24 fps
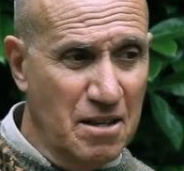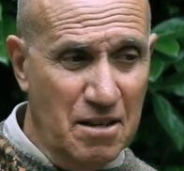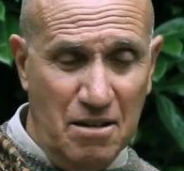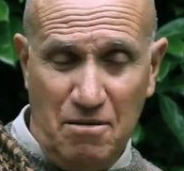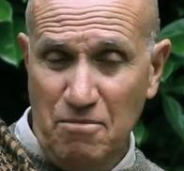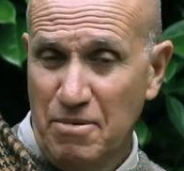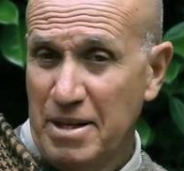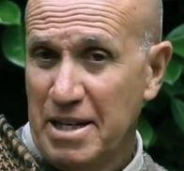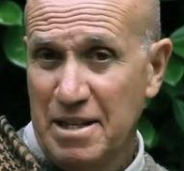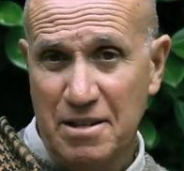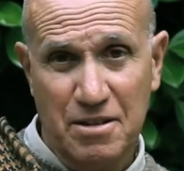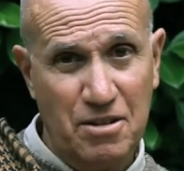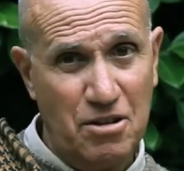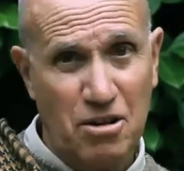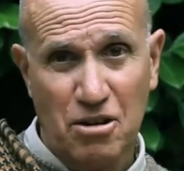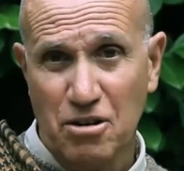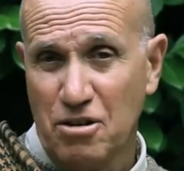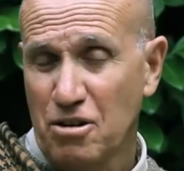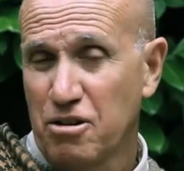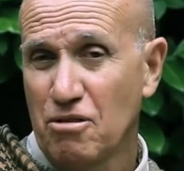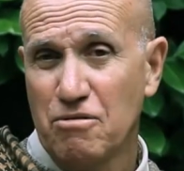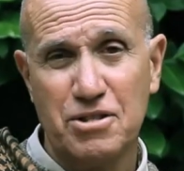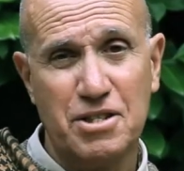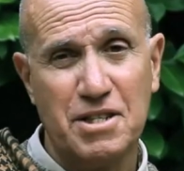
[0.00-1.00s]
Well, the
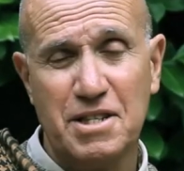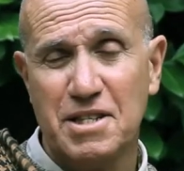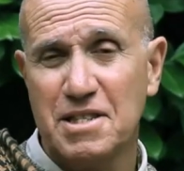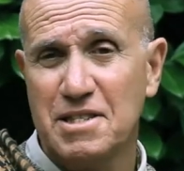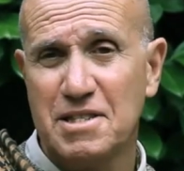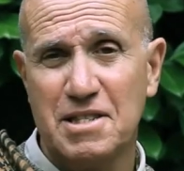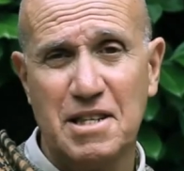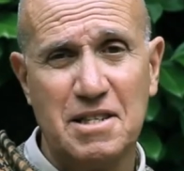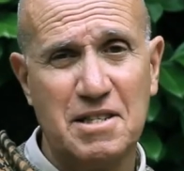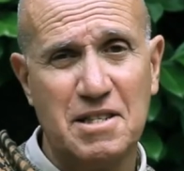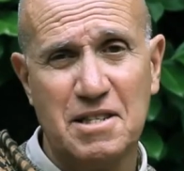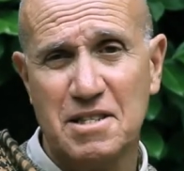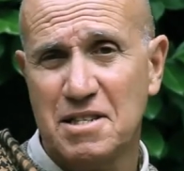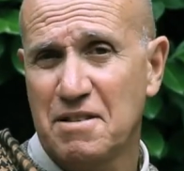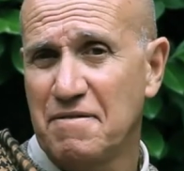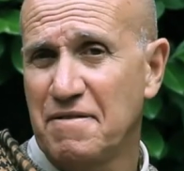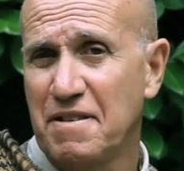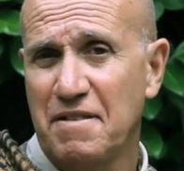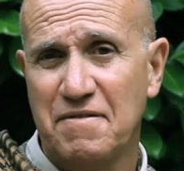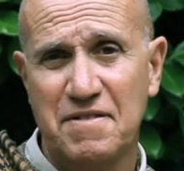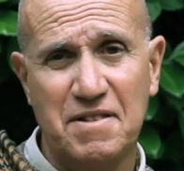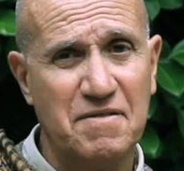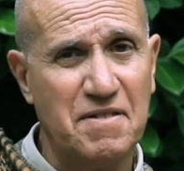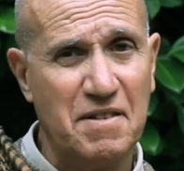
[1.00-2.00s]
conclusion is that it's a
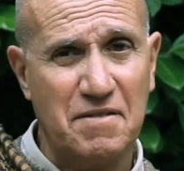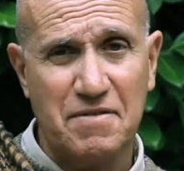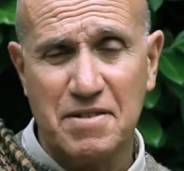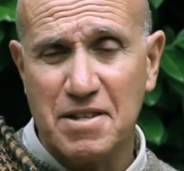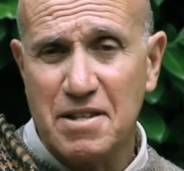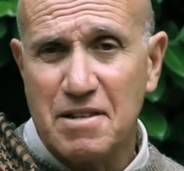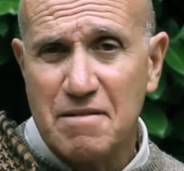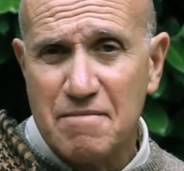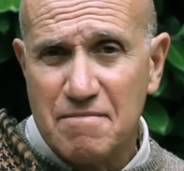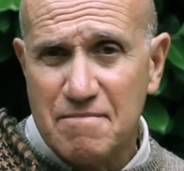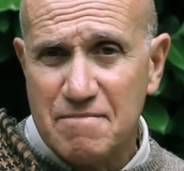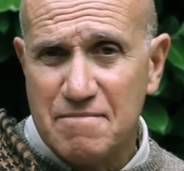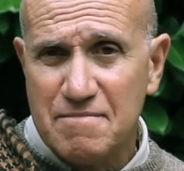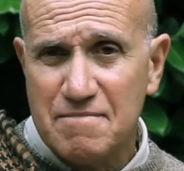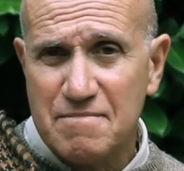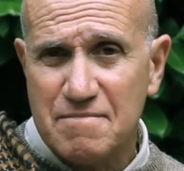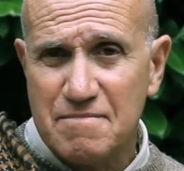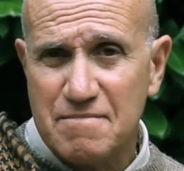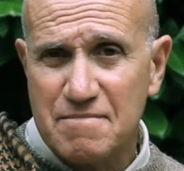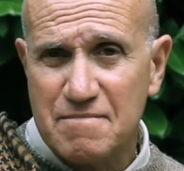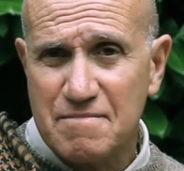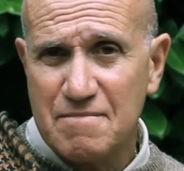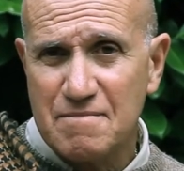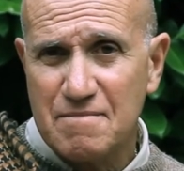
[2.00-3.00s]
50 50.
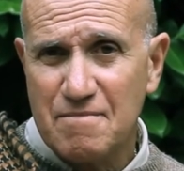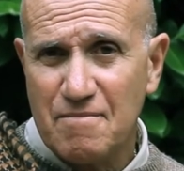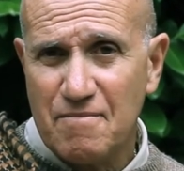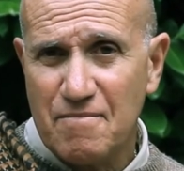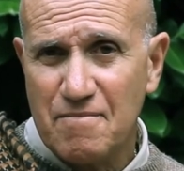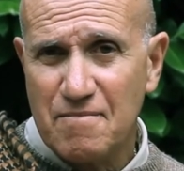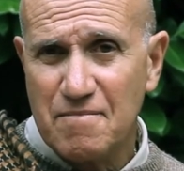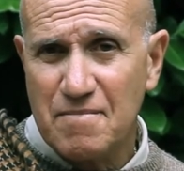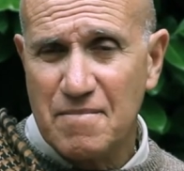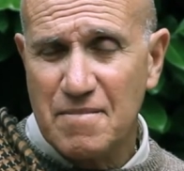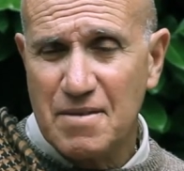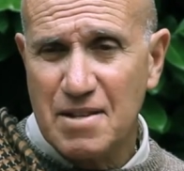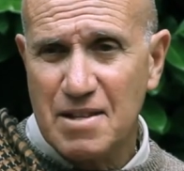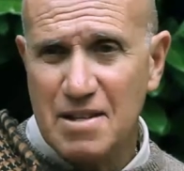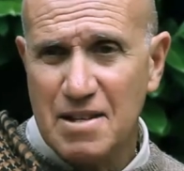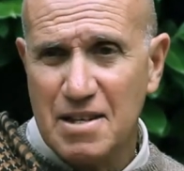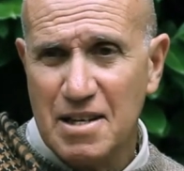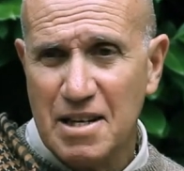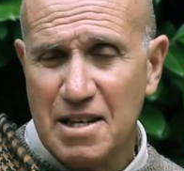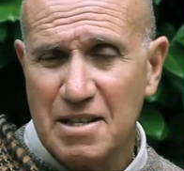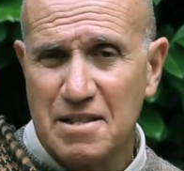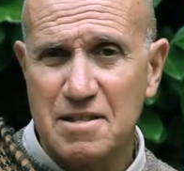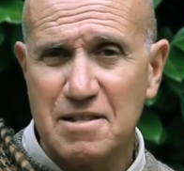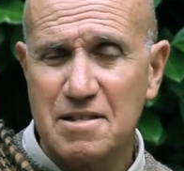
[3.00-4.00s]

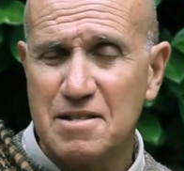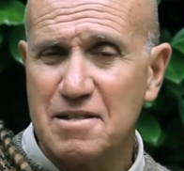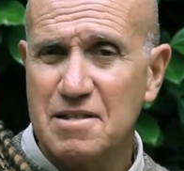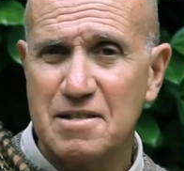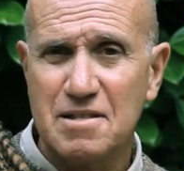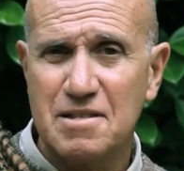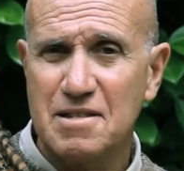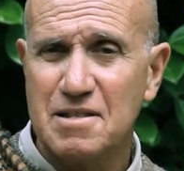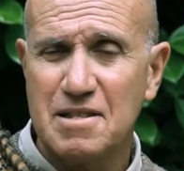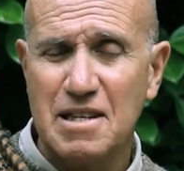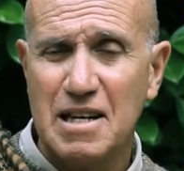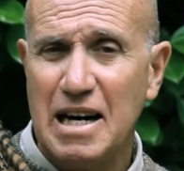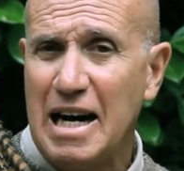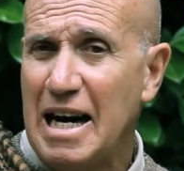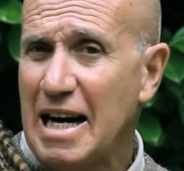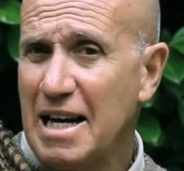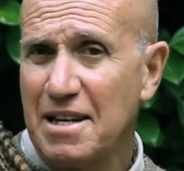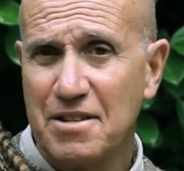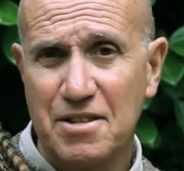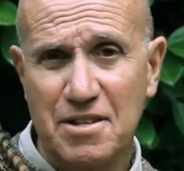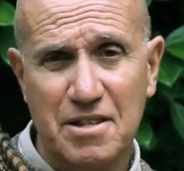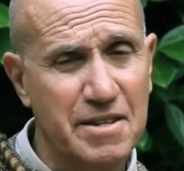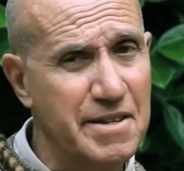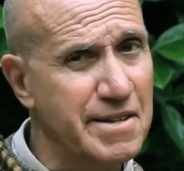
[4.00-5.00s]
It's
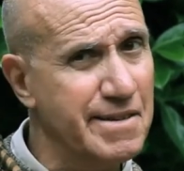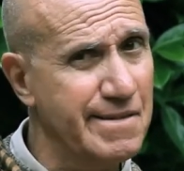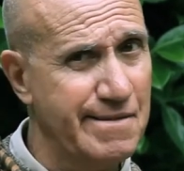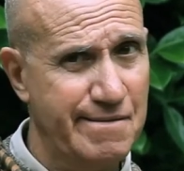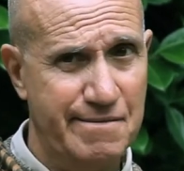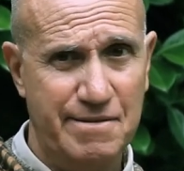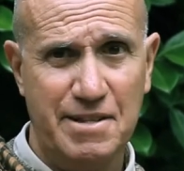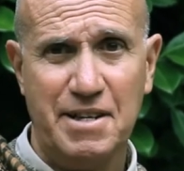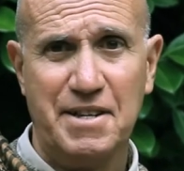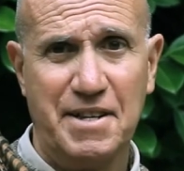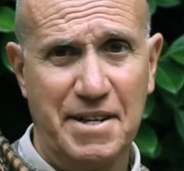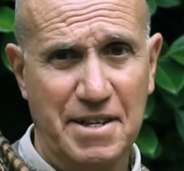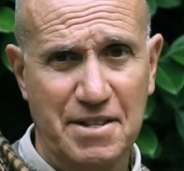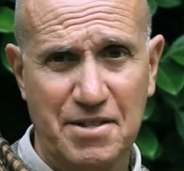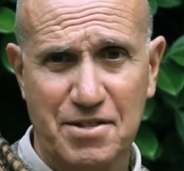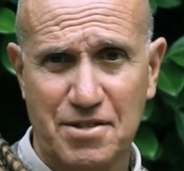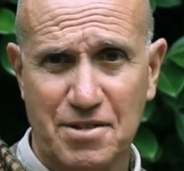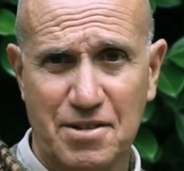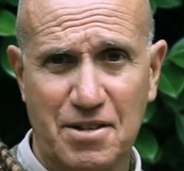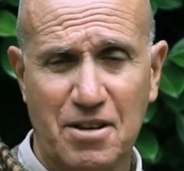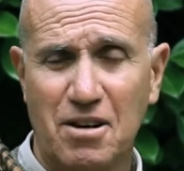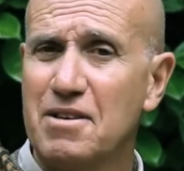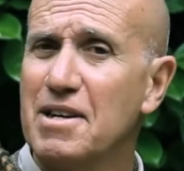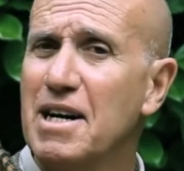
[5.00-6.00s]
either there
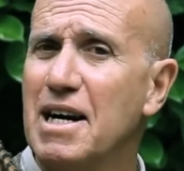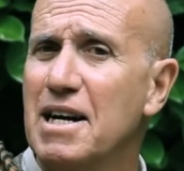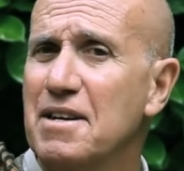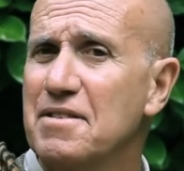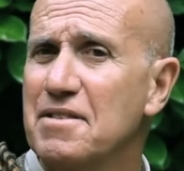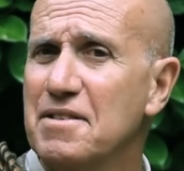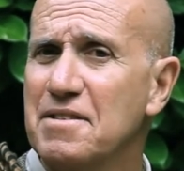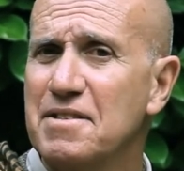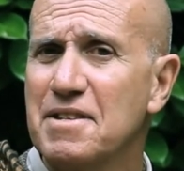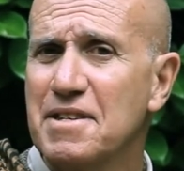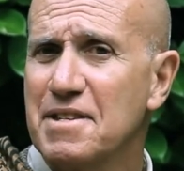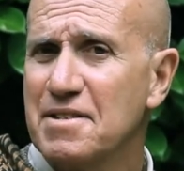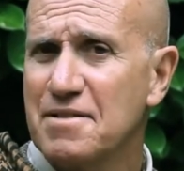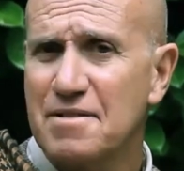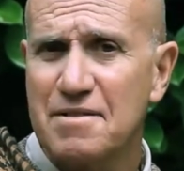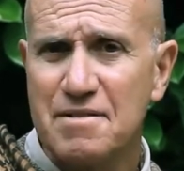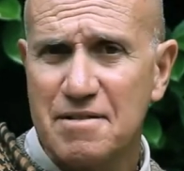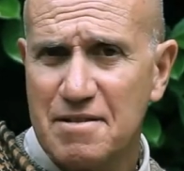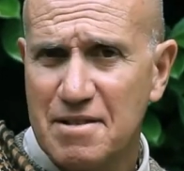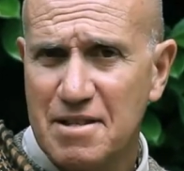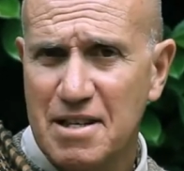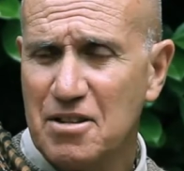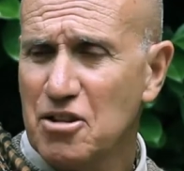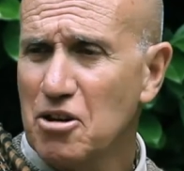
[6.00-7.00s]
is or either there isn't.
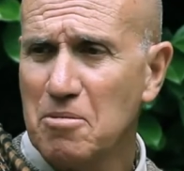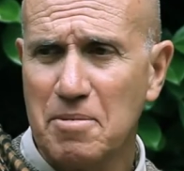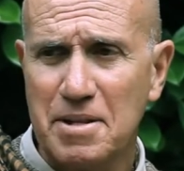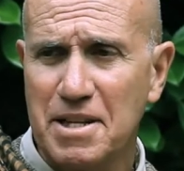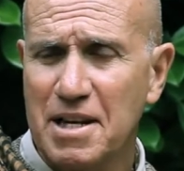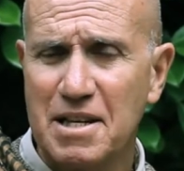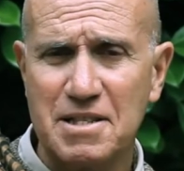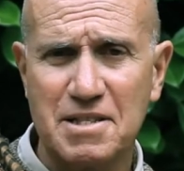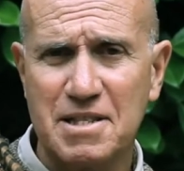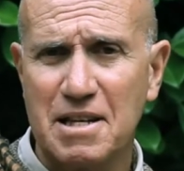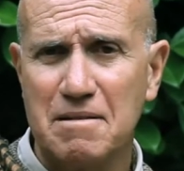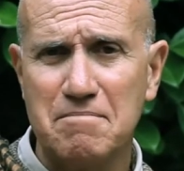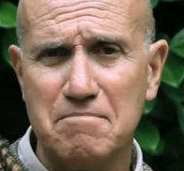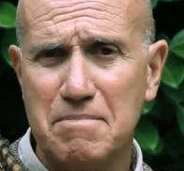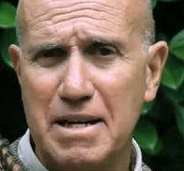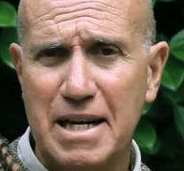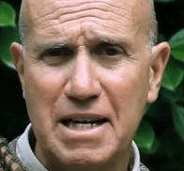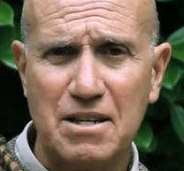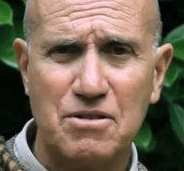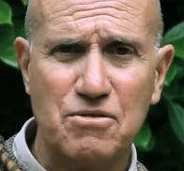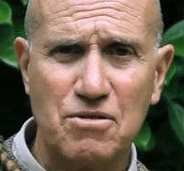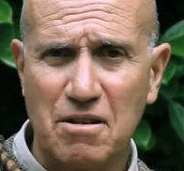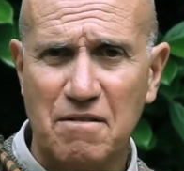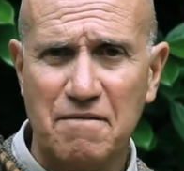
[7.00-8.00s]
And nobody has come
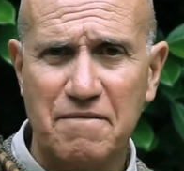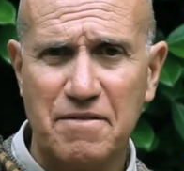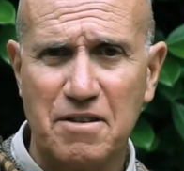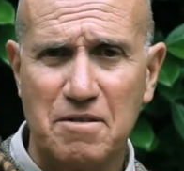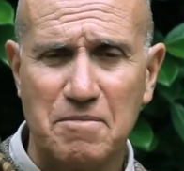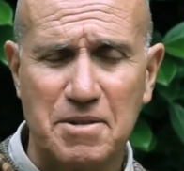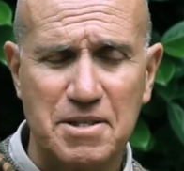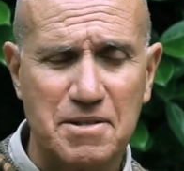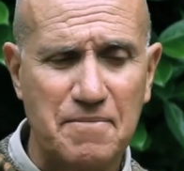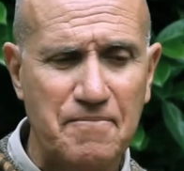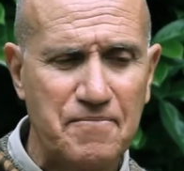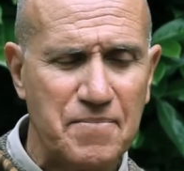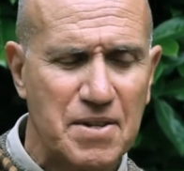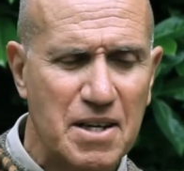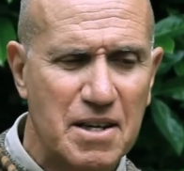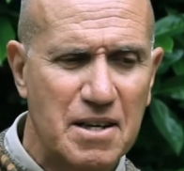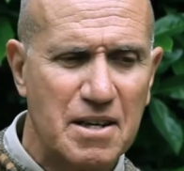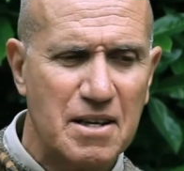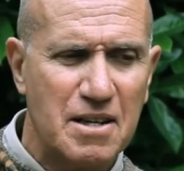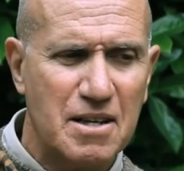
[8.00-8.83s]
back to confirm it.